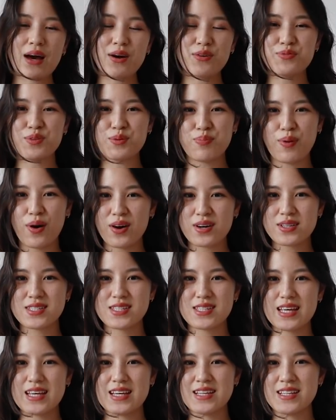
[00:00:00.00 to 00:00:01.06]
out of the
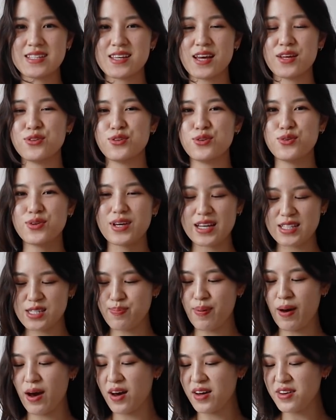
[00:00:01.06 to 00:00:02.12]
box is a new
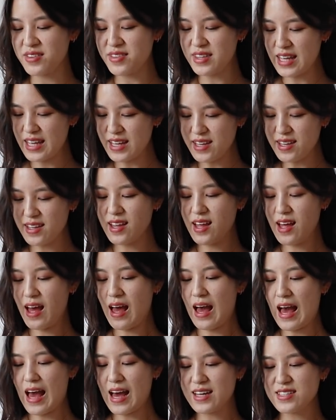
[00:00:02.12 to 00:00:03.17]
Gaspard knit
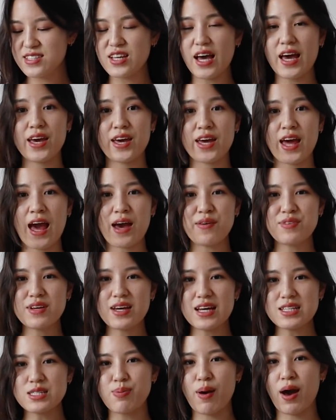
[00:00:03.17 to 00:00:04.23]
and I had the
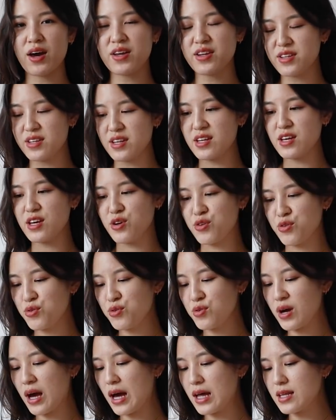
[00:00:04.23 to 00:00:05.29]
Gaspard in an
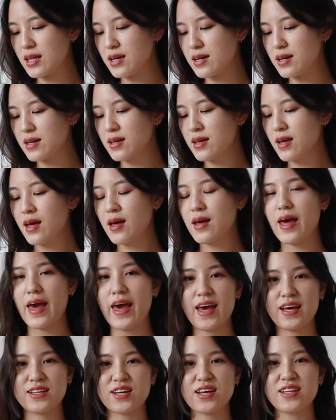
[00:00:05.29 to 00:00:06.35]
ecru colour
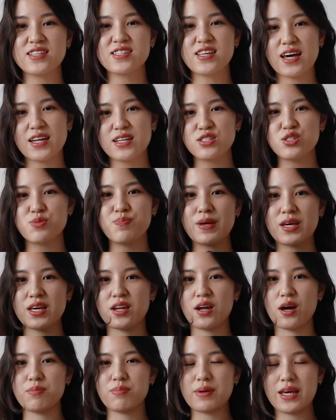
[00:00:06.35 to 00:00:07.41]
and I decided to pick
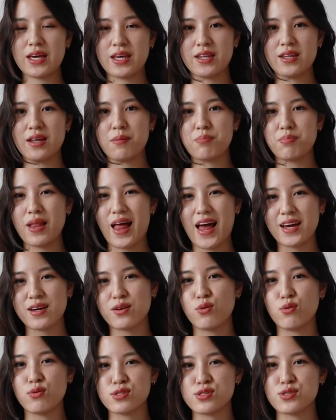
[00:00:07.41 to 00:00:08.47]
it up in a black
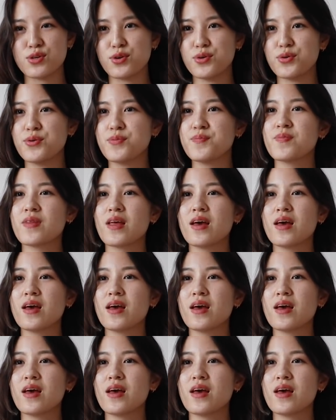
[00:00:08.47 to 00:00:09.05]
also.